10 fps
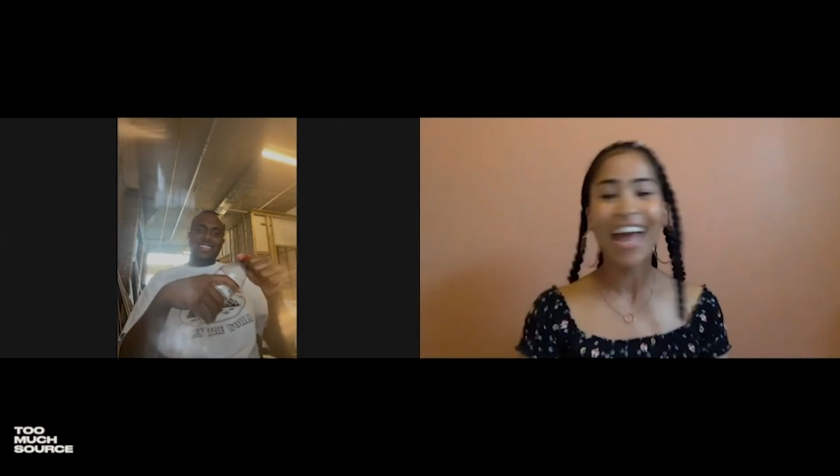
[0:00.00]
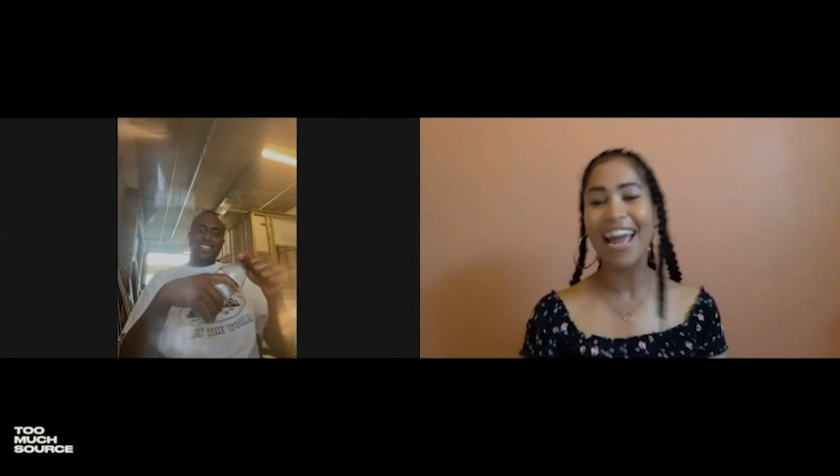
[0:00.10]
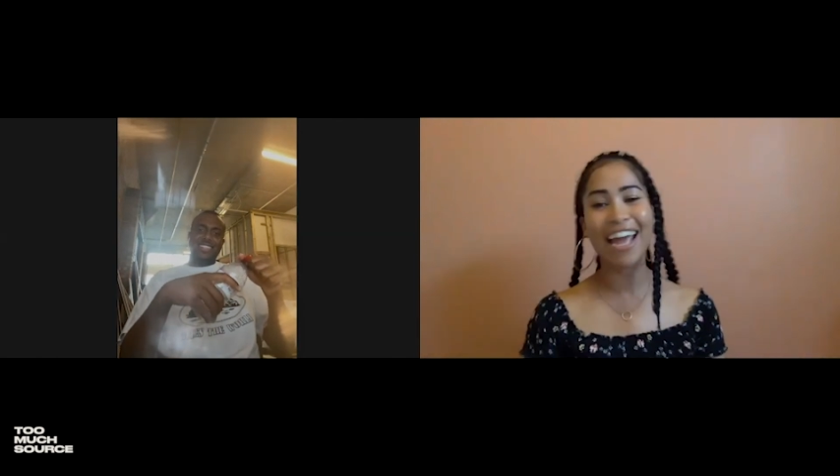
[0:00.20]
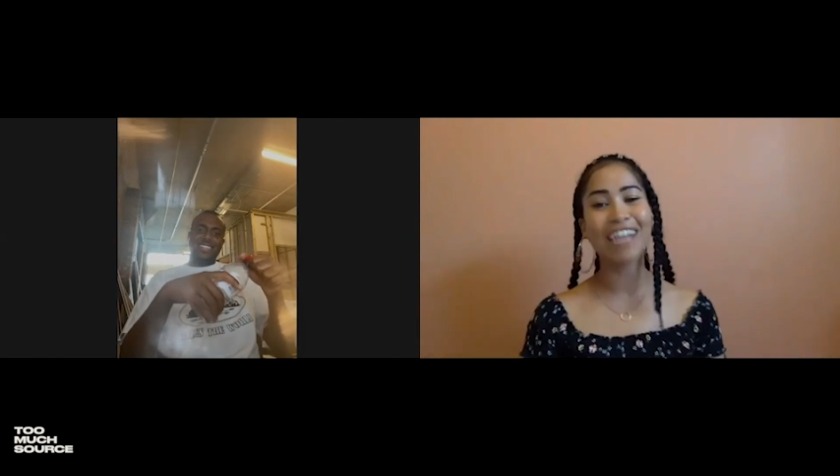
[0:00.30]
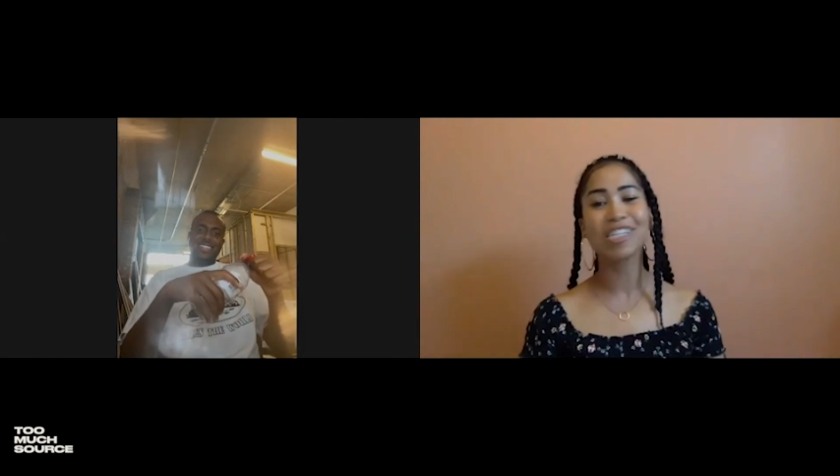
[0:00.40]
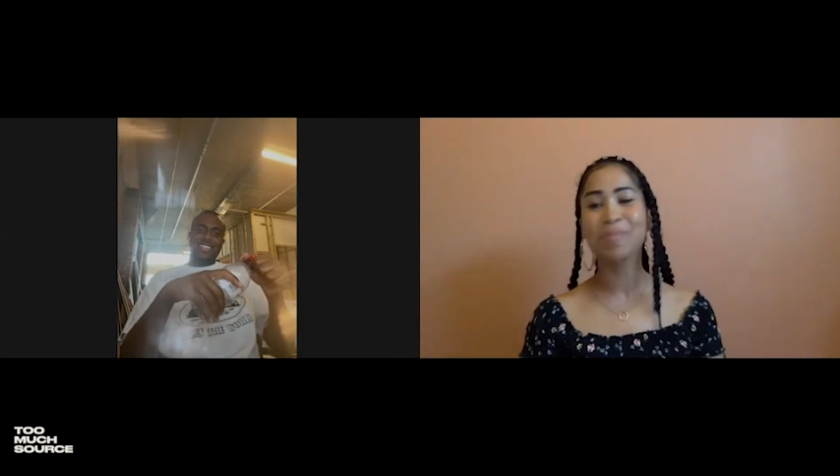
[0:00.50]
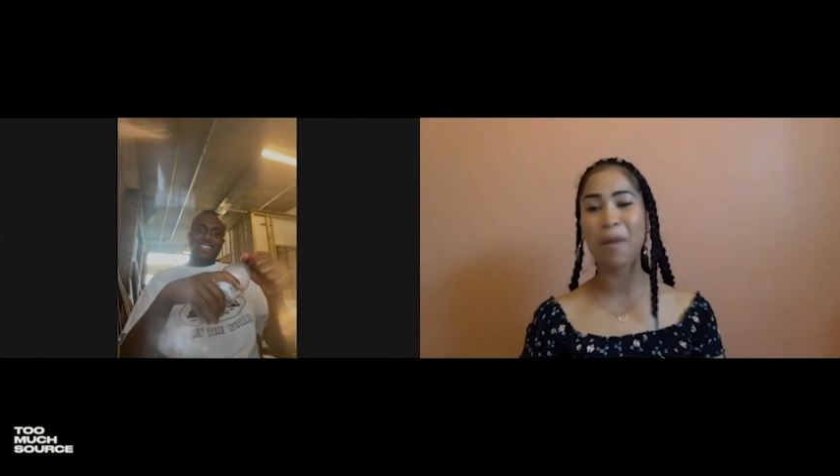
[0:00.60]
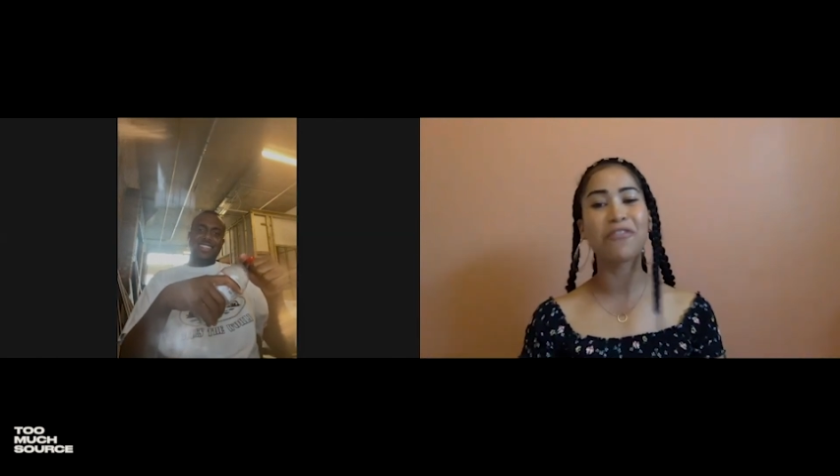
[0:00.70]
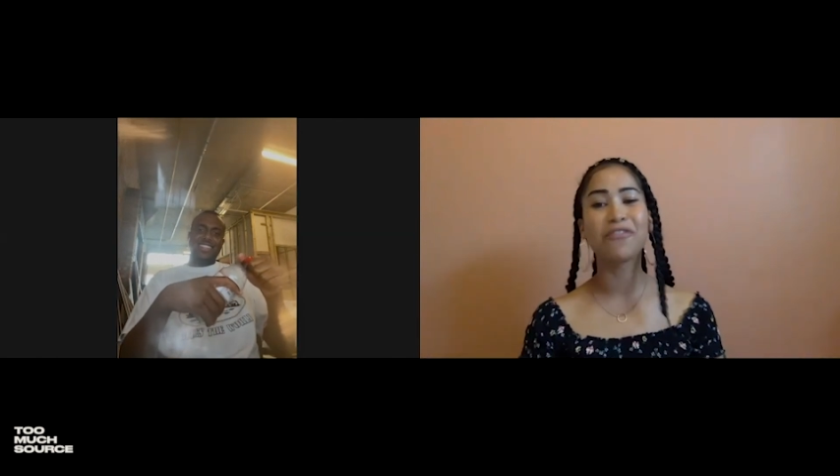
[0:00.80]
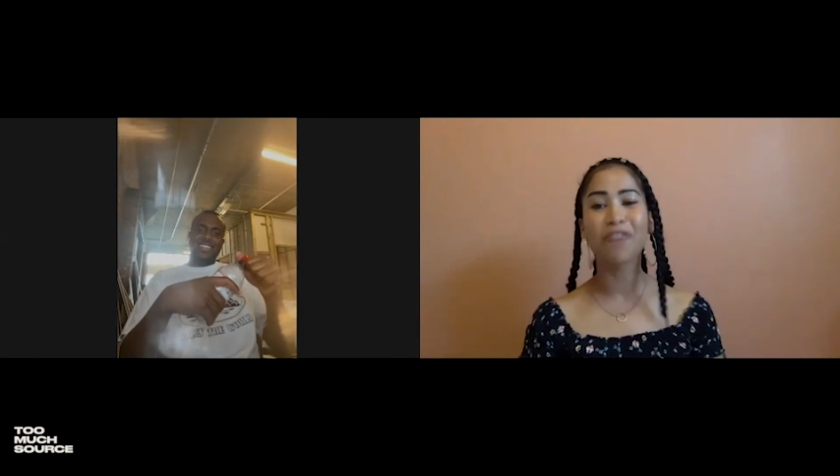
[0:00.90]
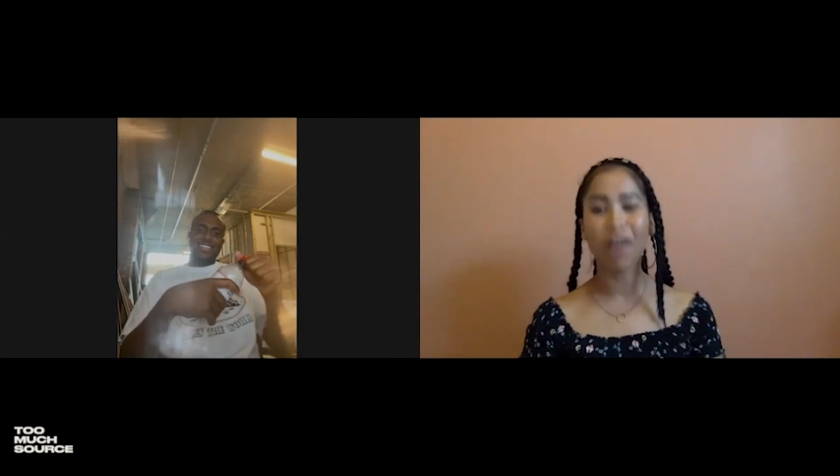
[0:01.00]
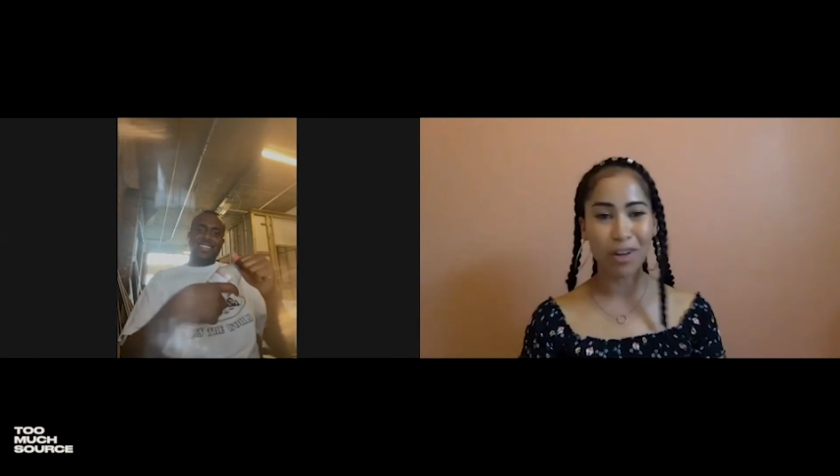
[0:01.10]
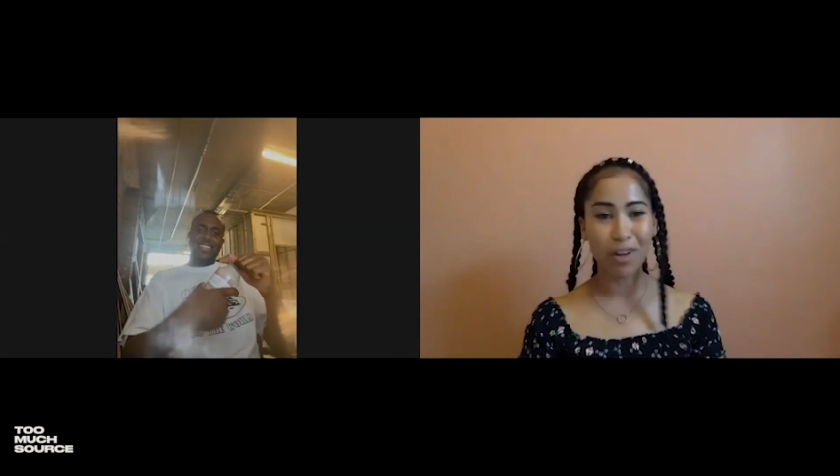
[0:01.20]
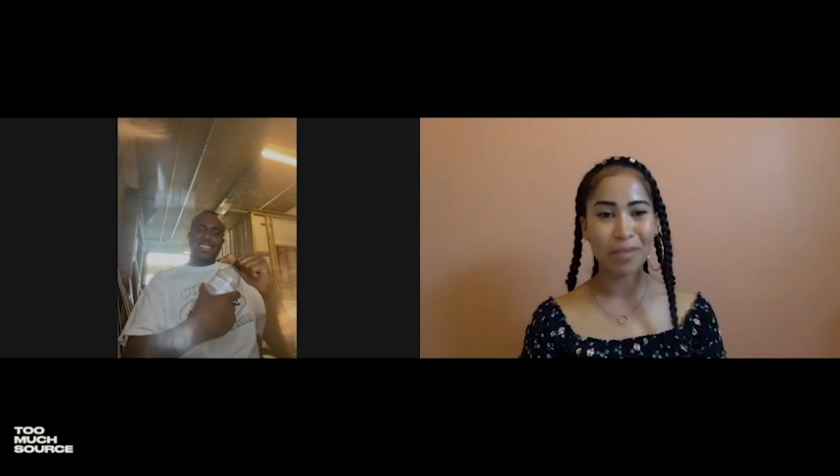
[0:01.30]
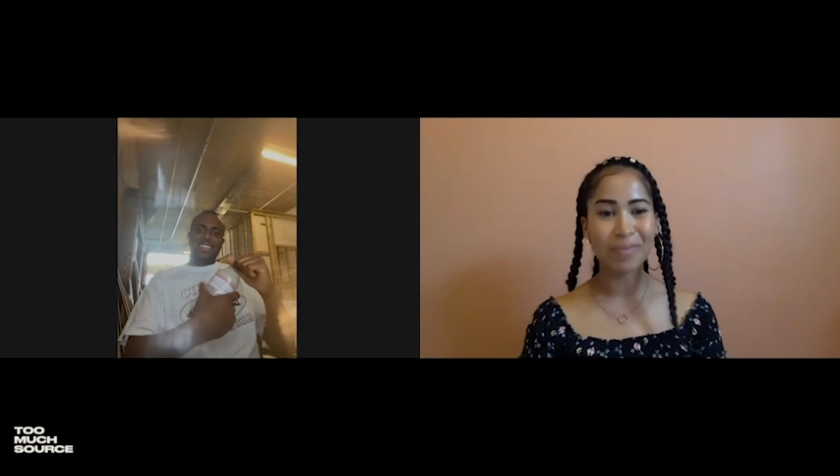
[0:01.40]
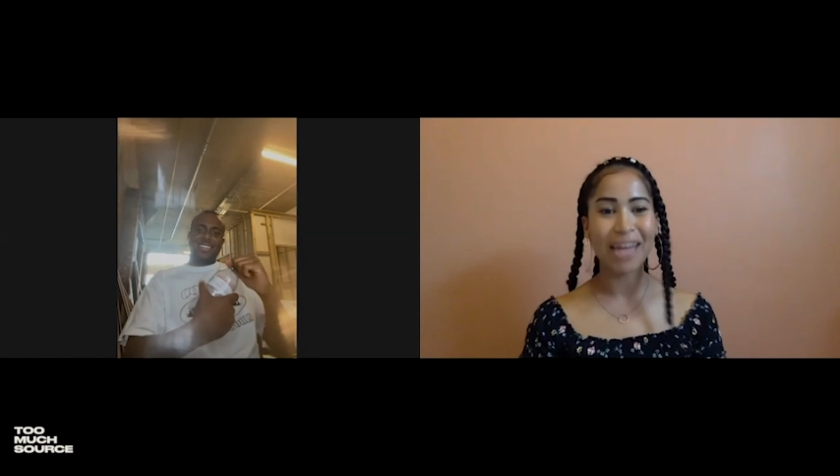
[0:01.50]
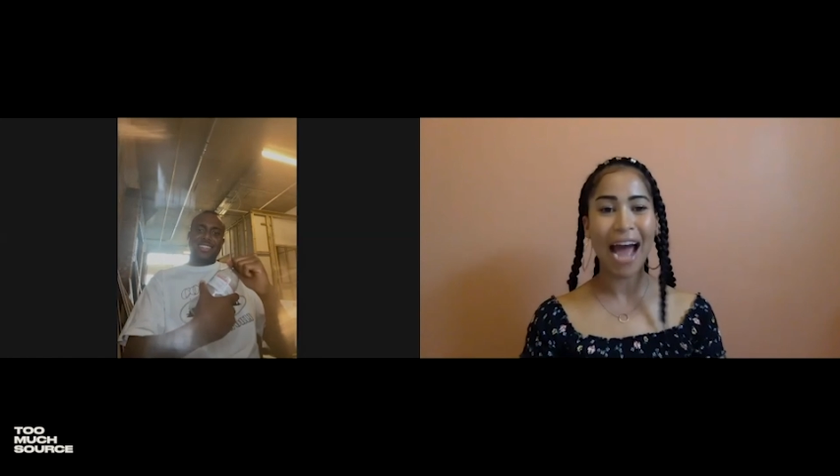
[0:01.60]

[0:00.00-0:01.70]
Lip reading: it spoke volumes,